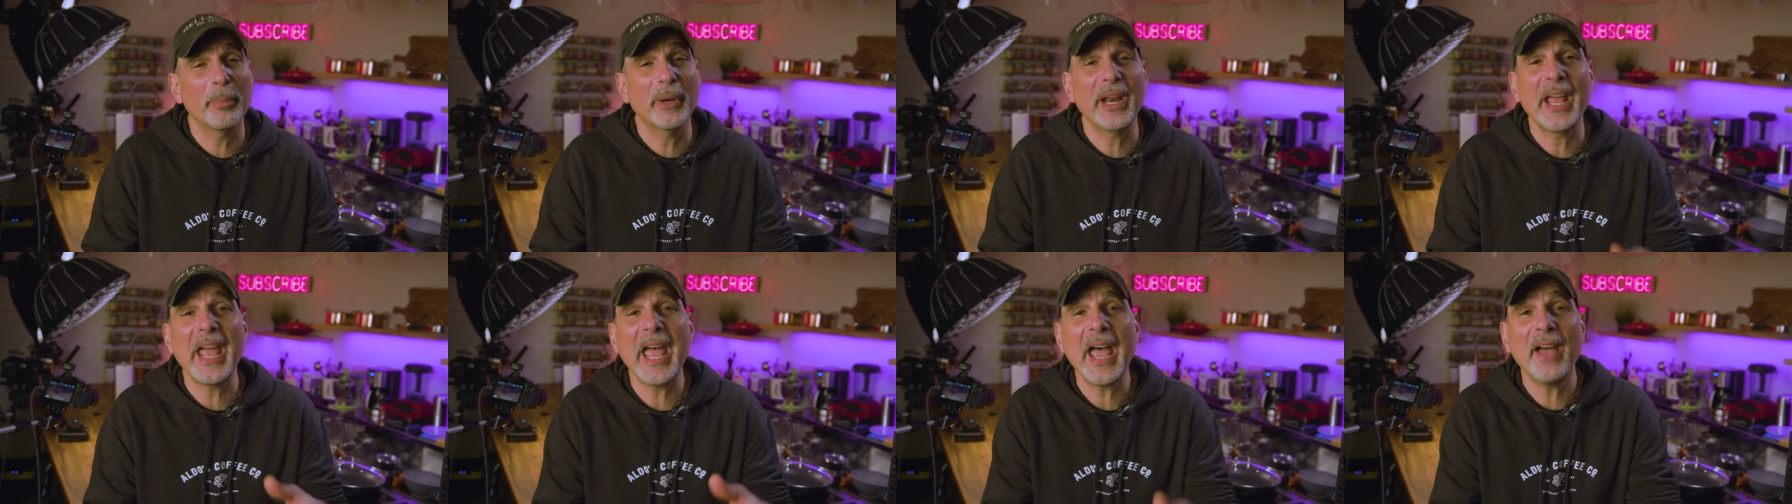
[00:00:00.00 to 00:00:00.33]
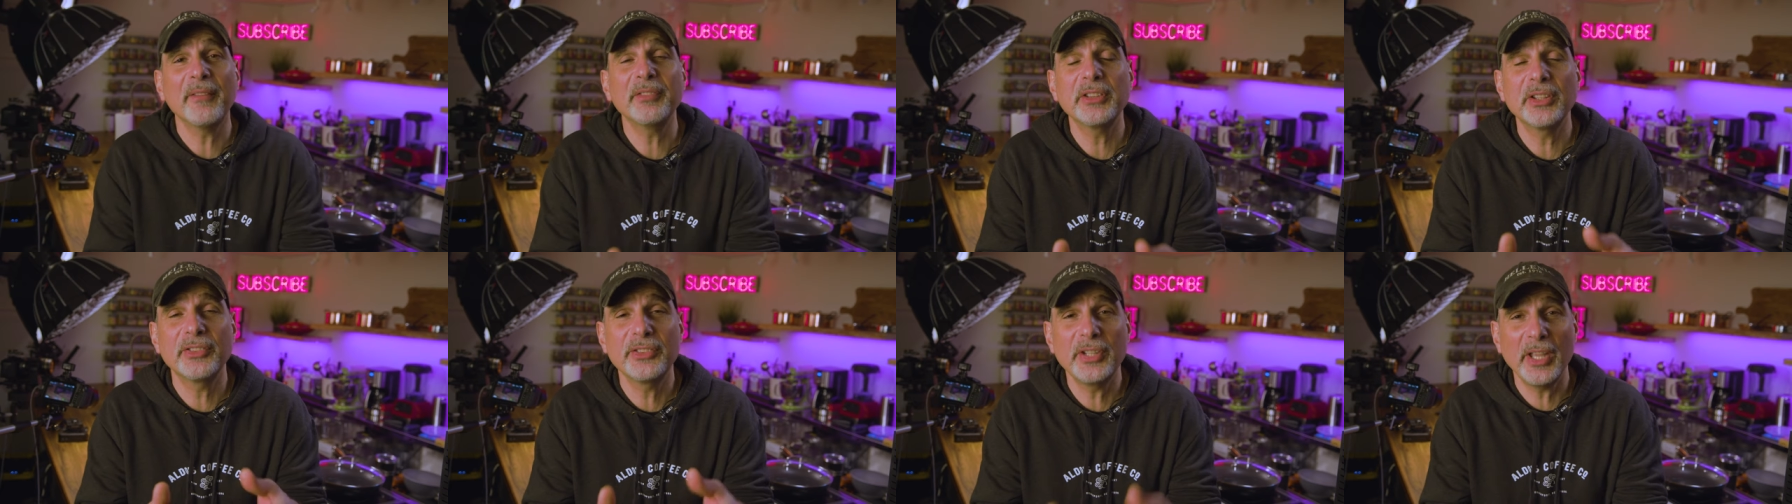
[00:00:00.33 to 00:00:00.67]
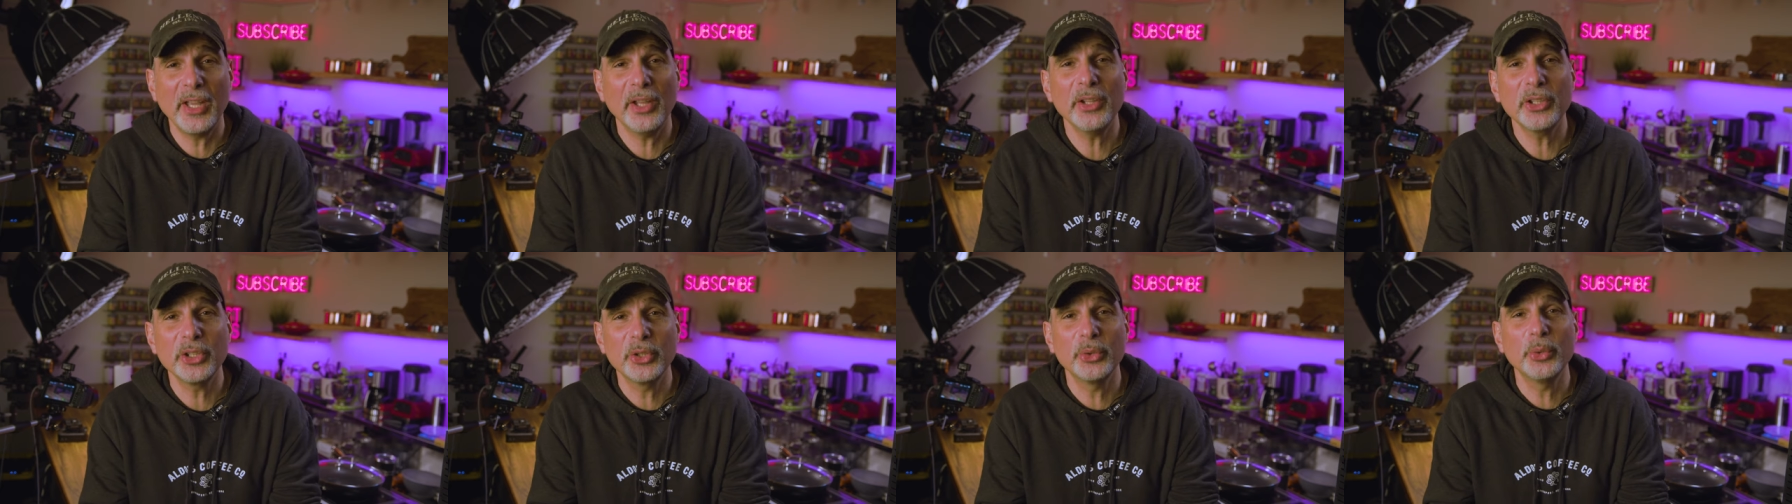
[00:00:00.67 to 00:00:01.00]
But I have to
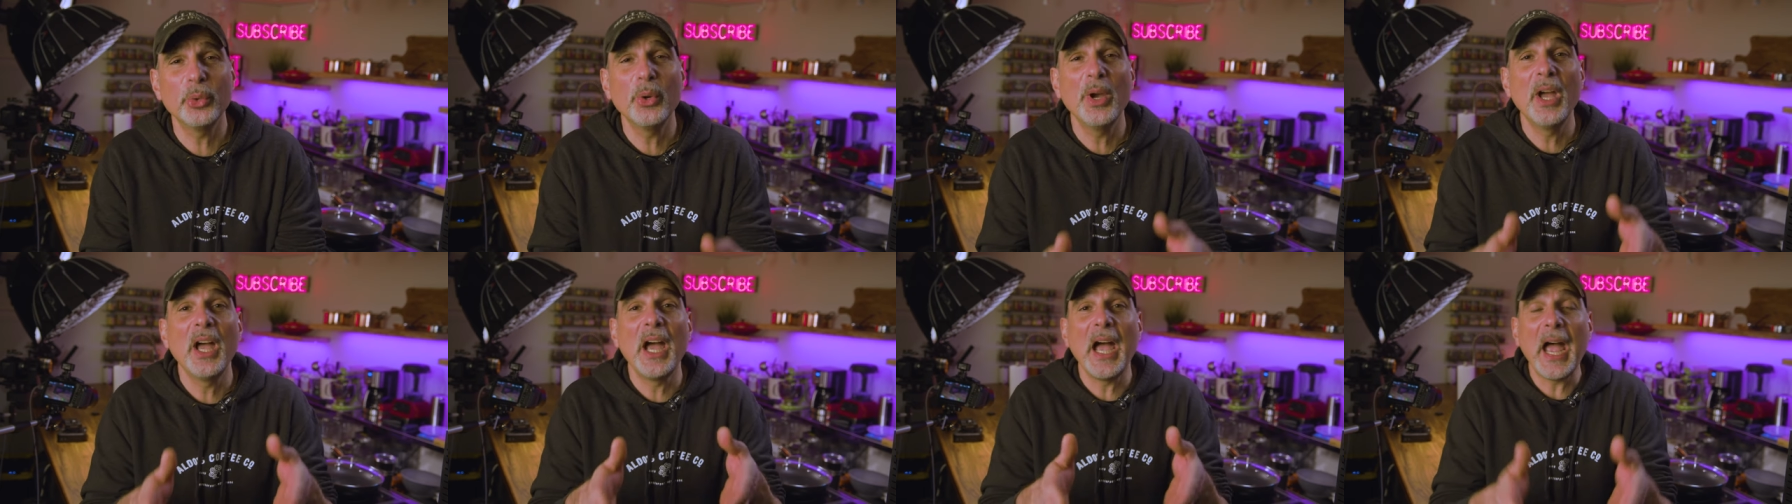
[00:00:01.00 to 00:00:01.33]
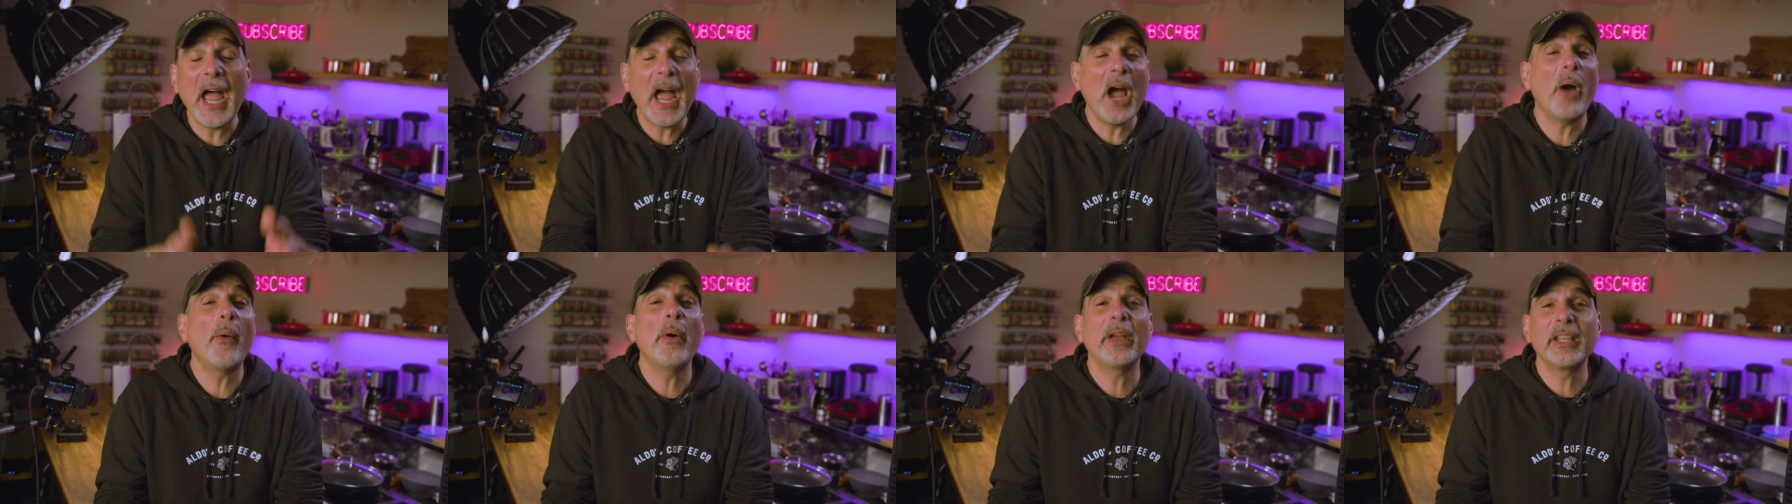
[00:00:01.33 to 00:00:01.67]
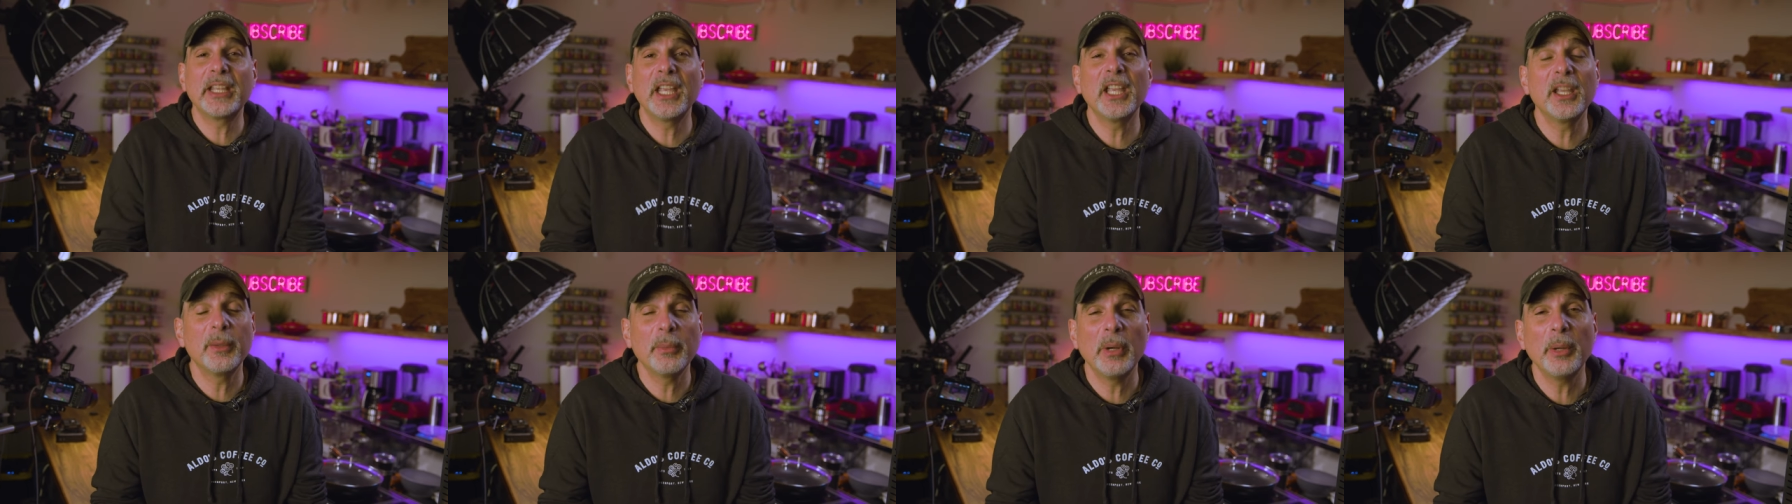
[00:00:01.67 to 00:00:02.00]
tell you how I
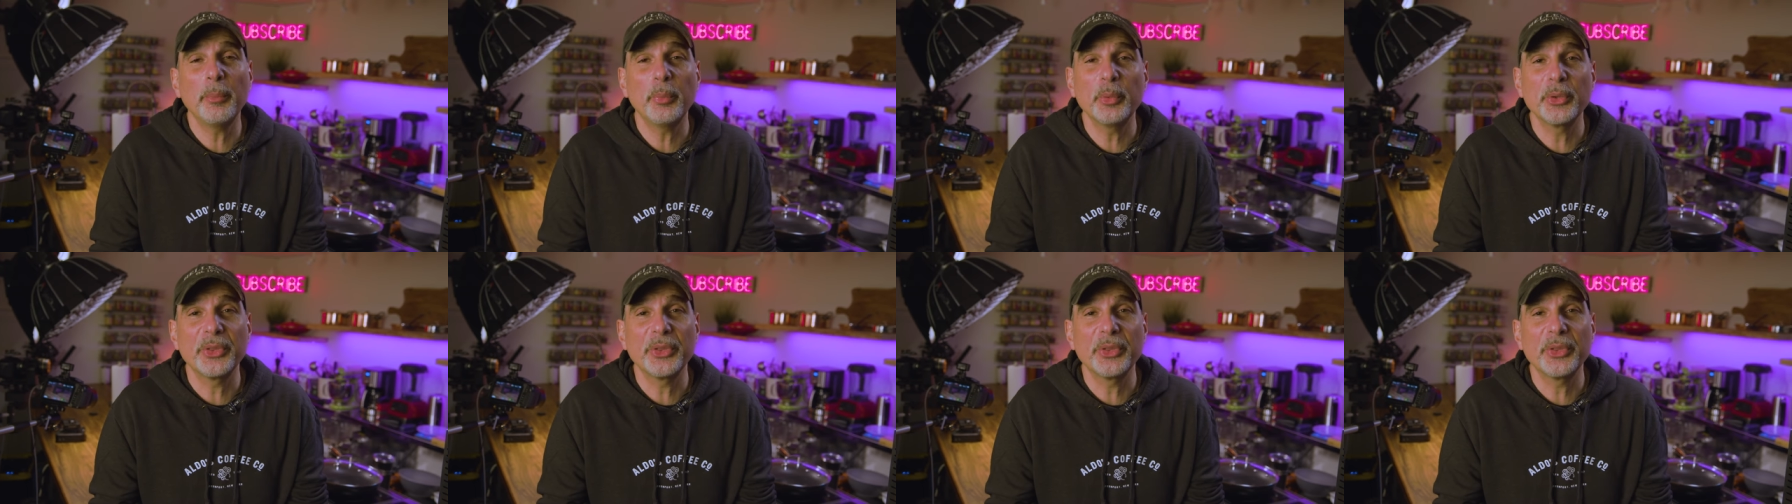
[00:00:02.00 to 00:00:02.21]
came up